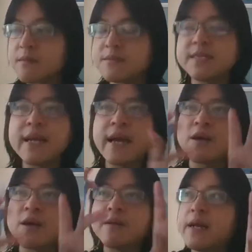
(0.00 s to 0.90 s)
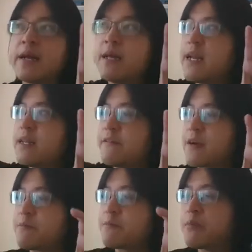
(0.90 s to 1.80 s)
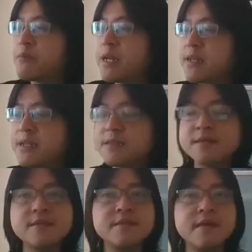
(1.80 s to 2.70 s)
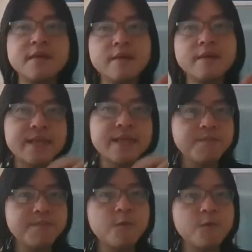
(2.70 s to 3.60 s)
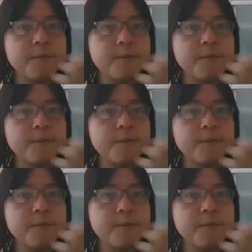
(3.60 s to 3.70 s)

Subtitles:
then I got many different probabilities that sum to 1.